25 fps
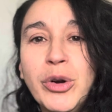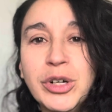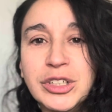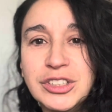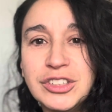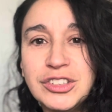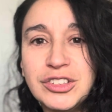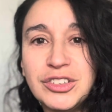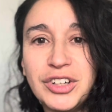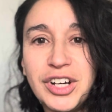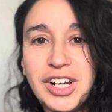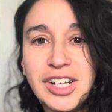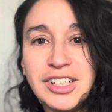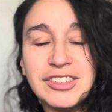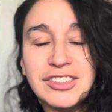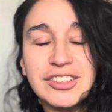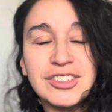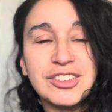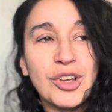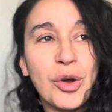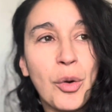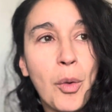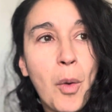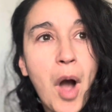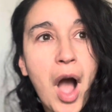stress.
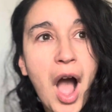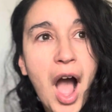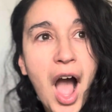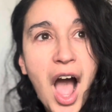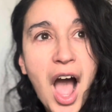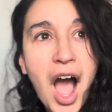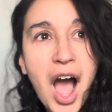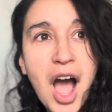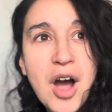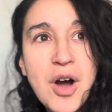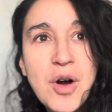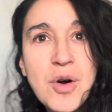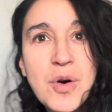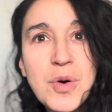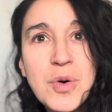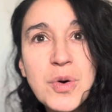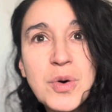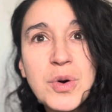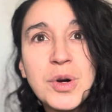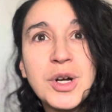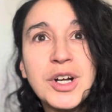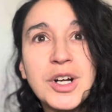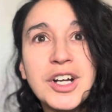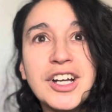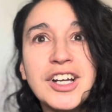So how
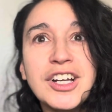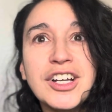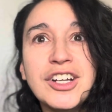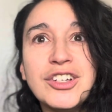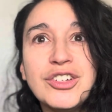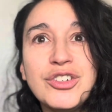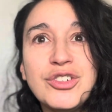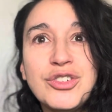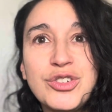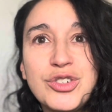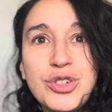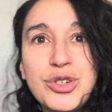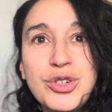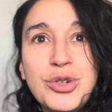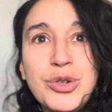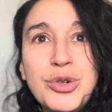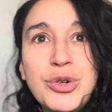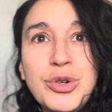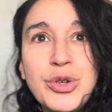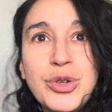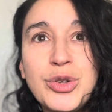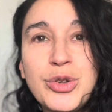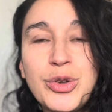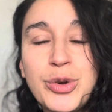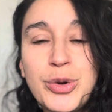
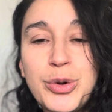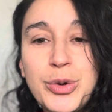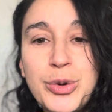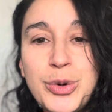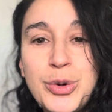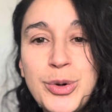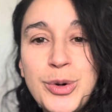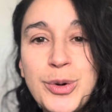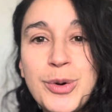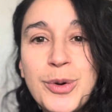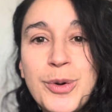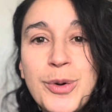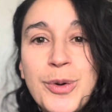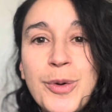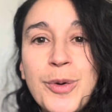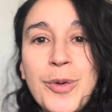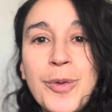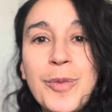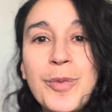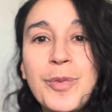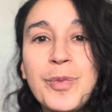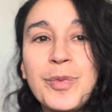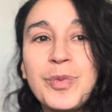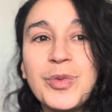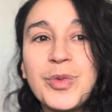do you
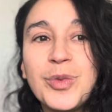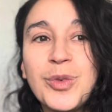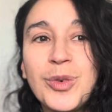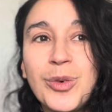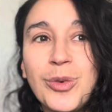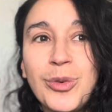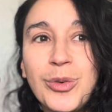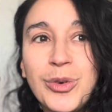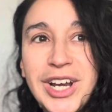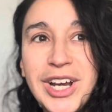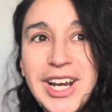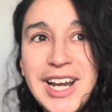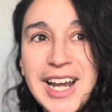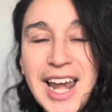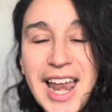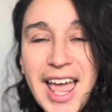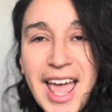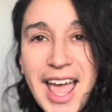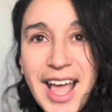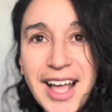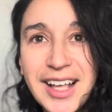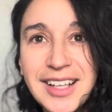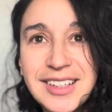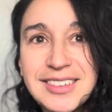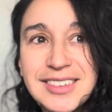
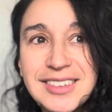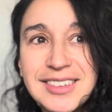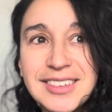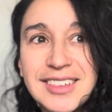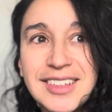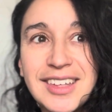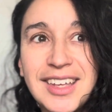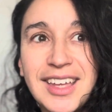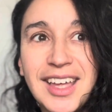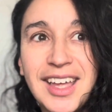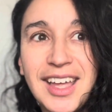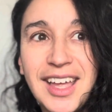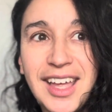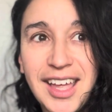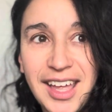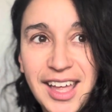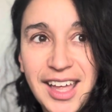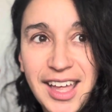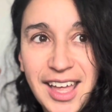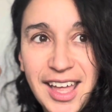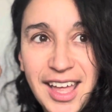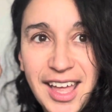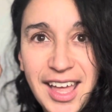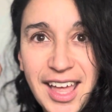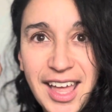relax
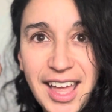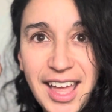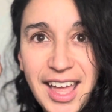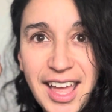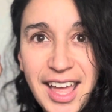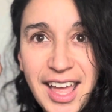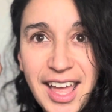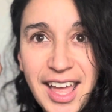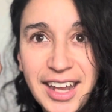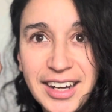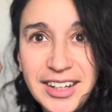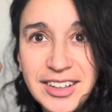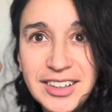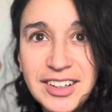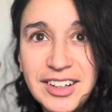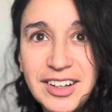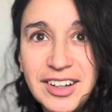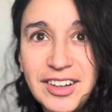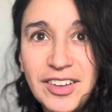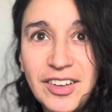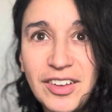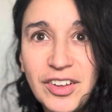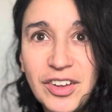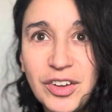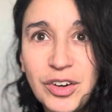and
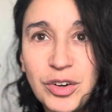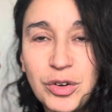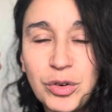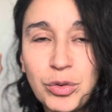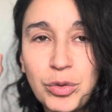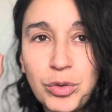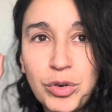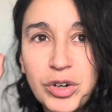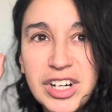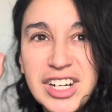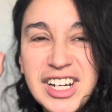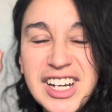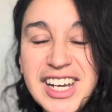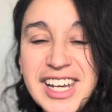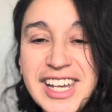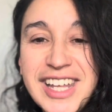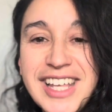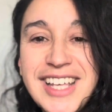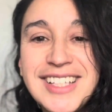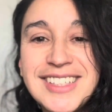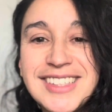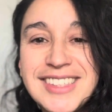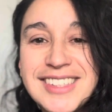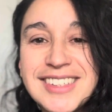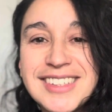
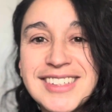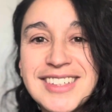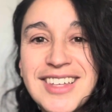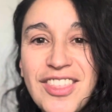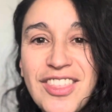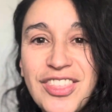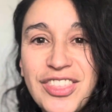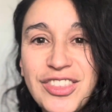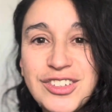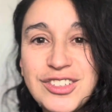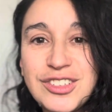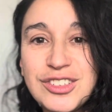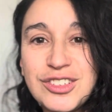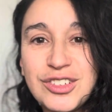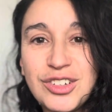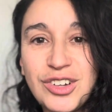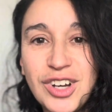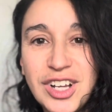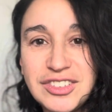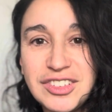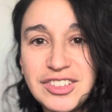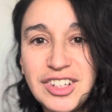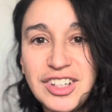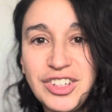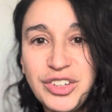release the
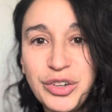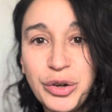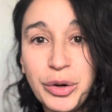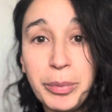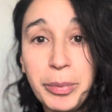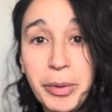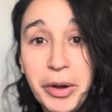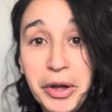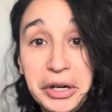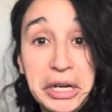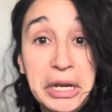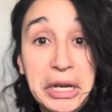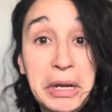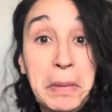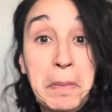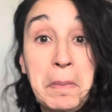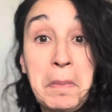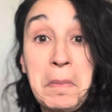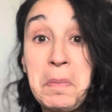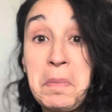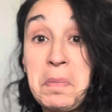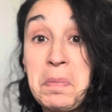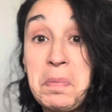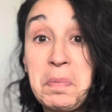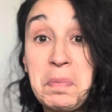stress in your body?
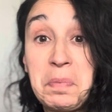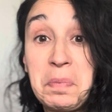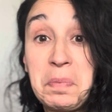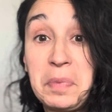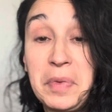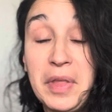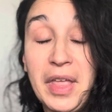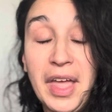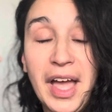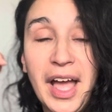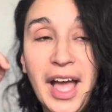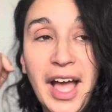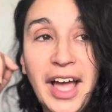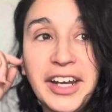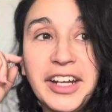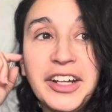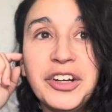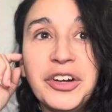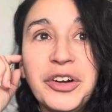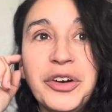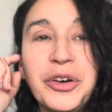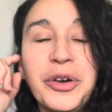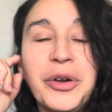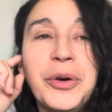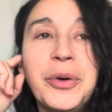I
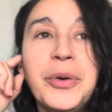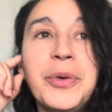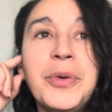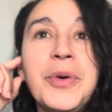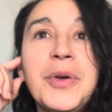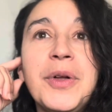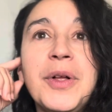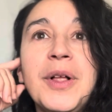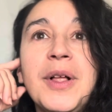didn't know.